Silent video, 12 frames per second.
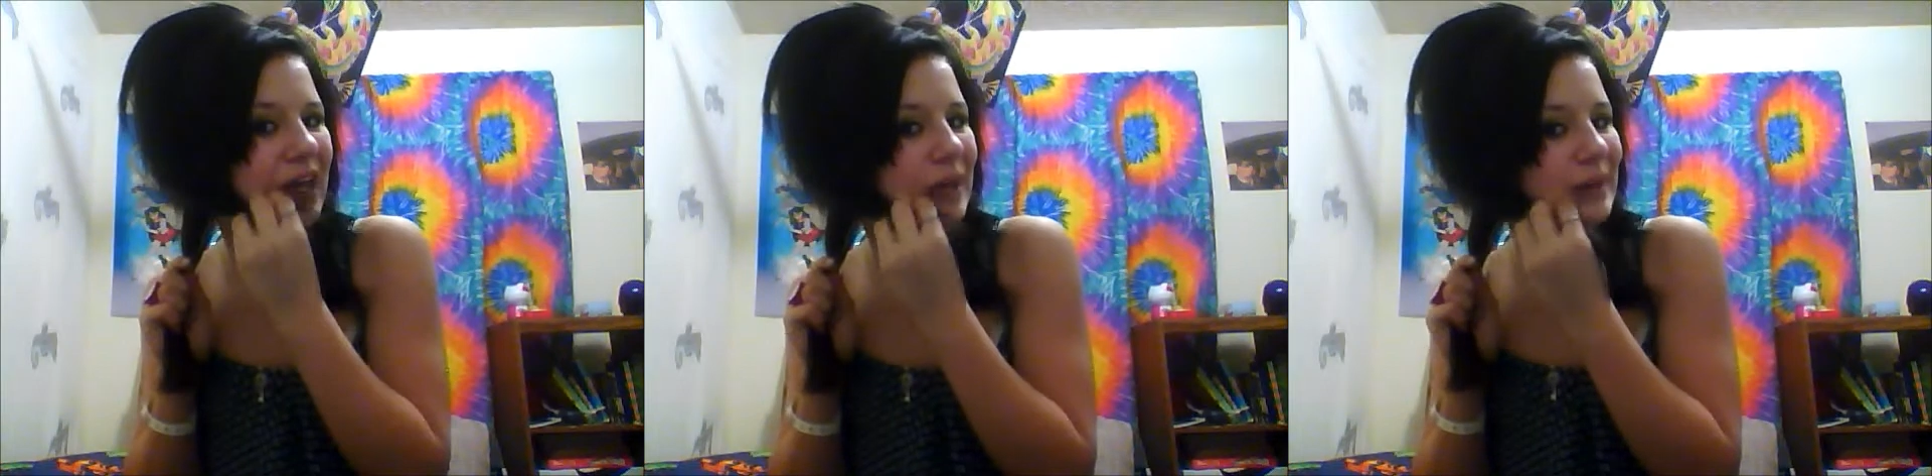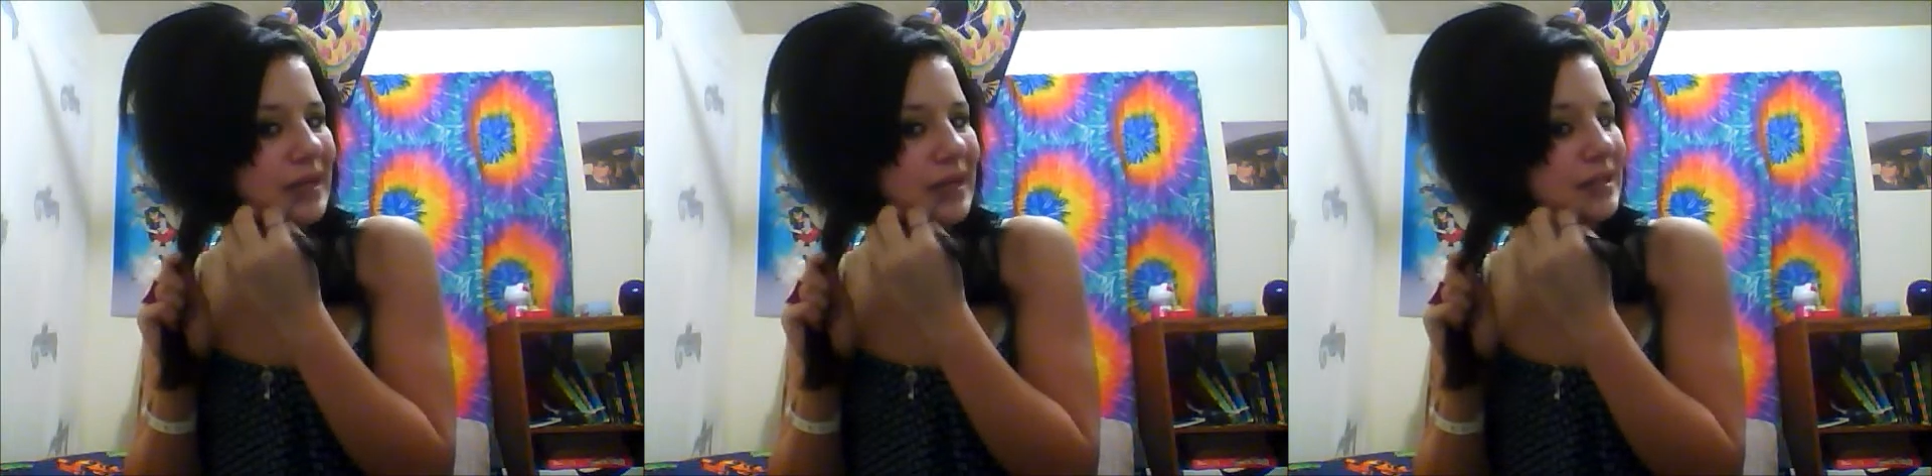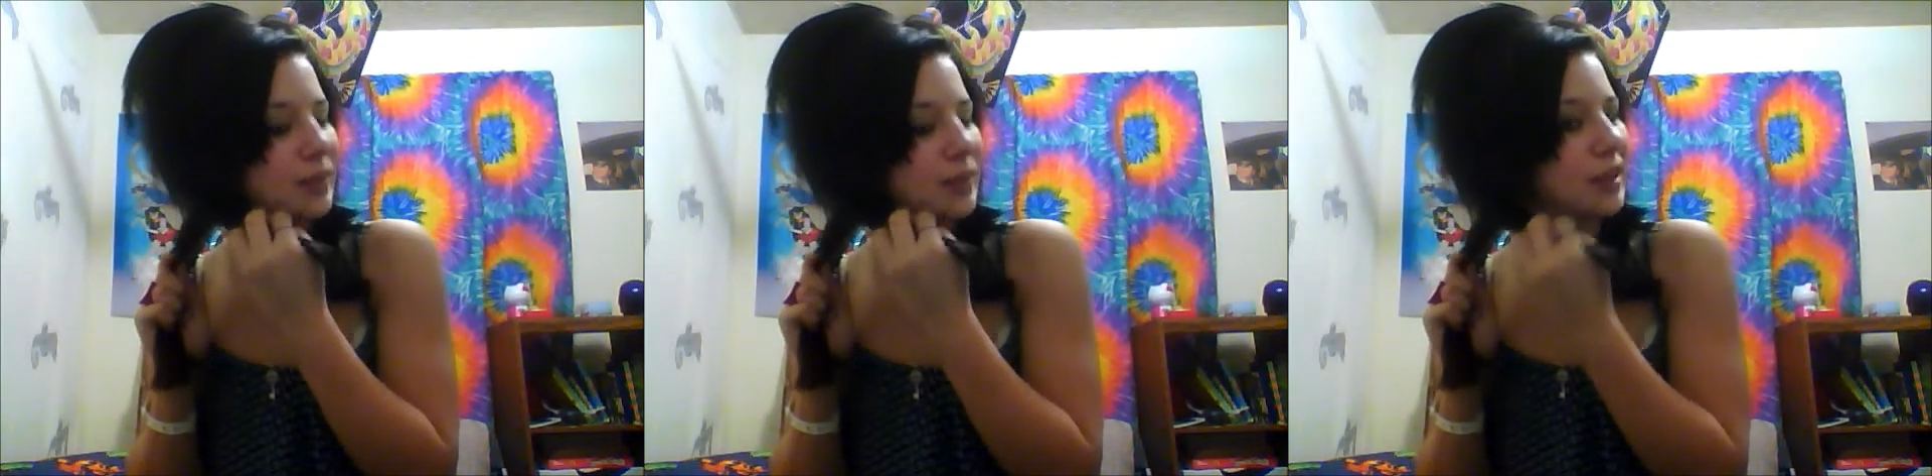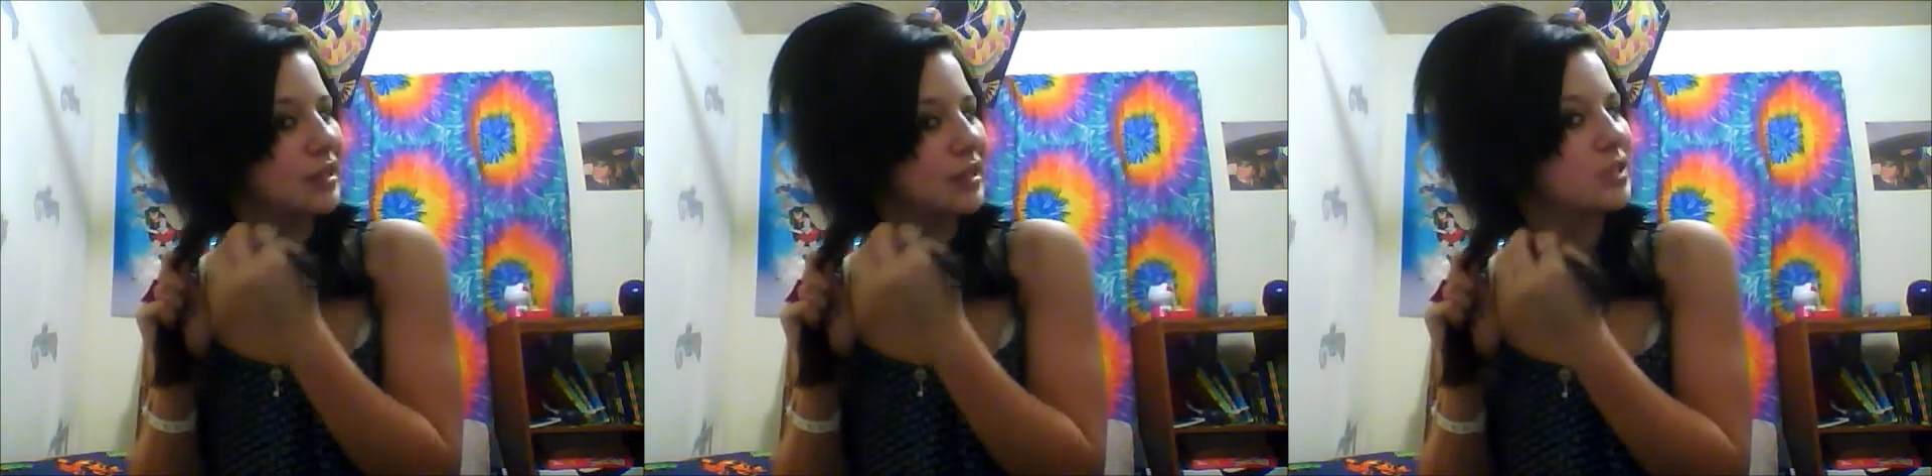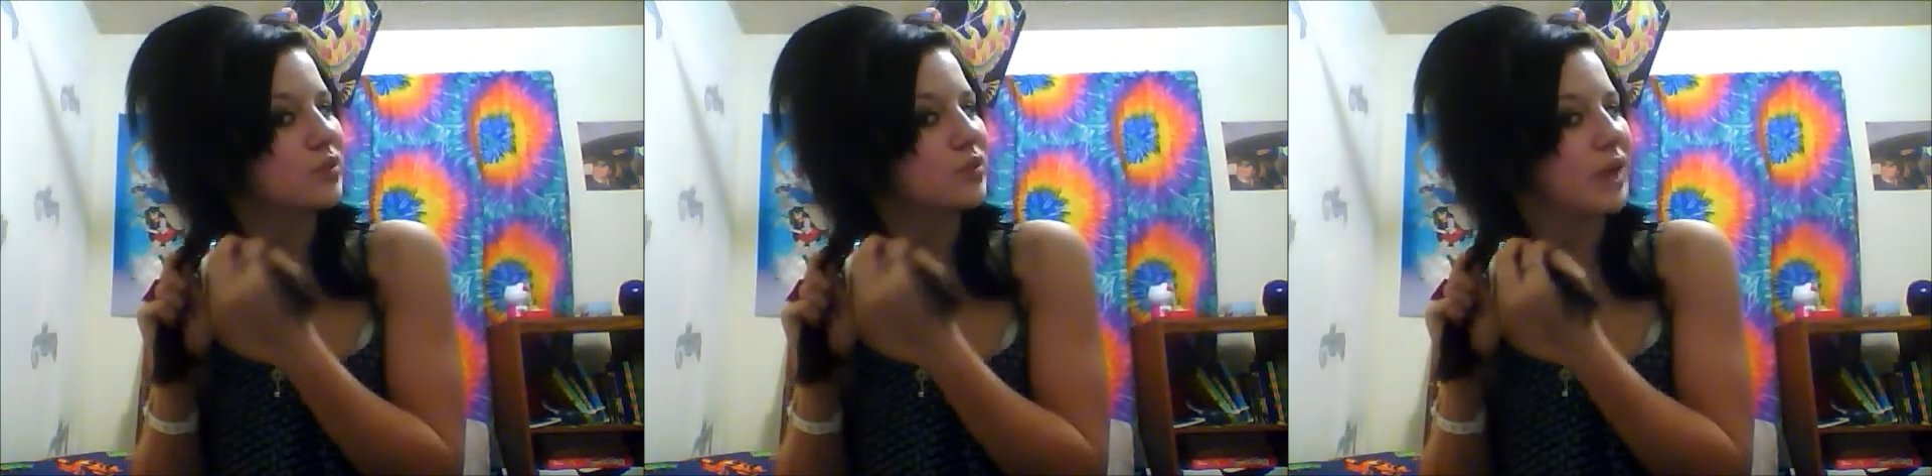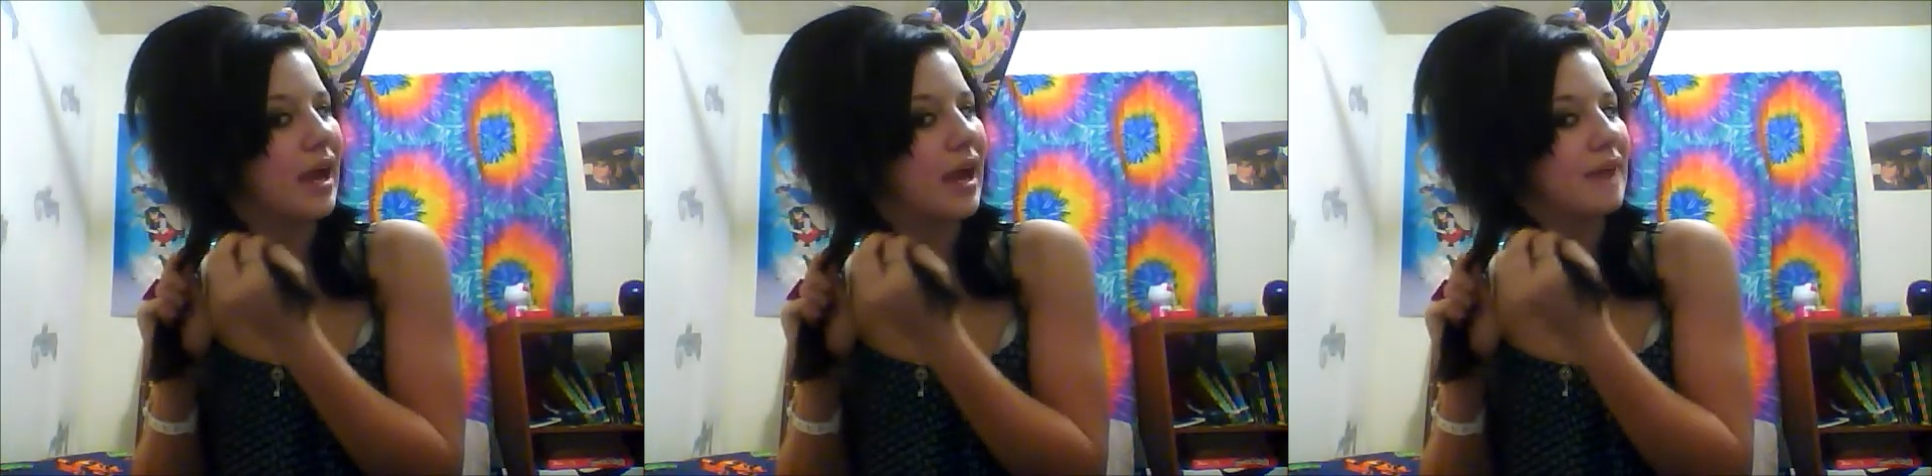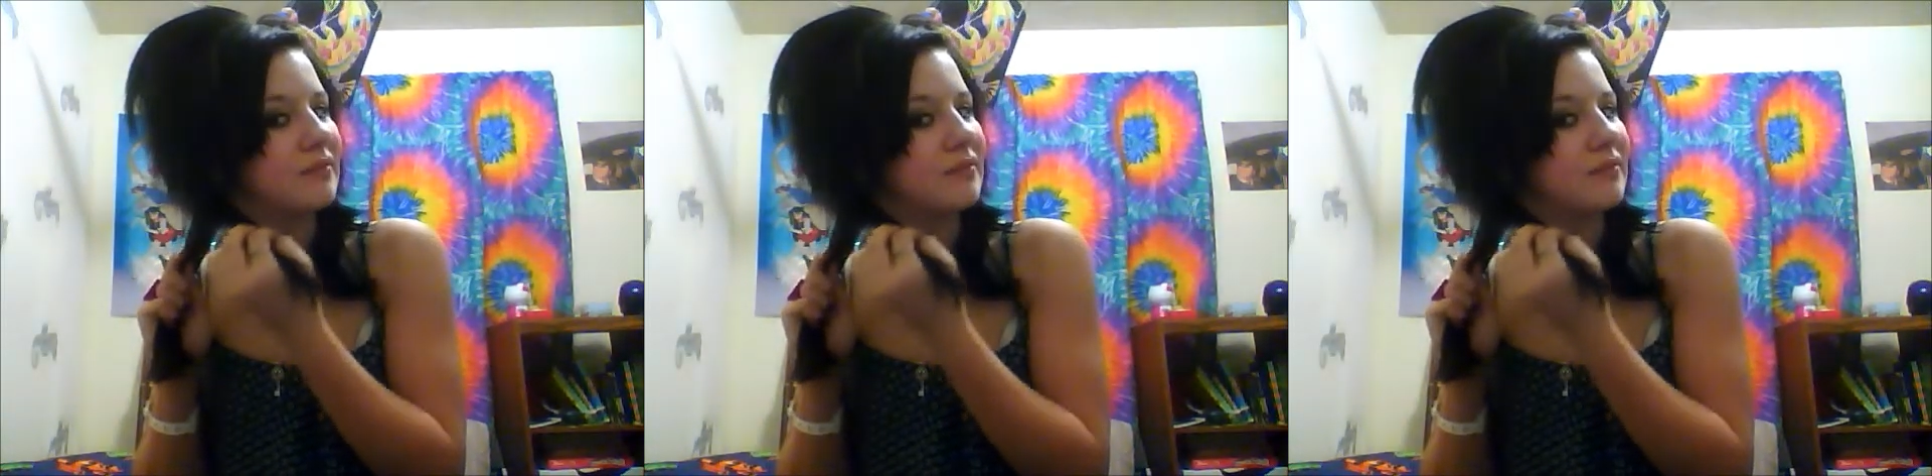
going to separate these 2 in half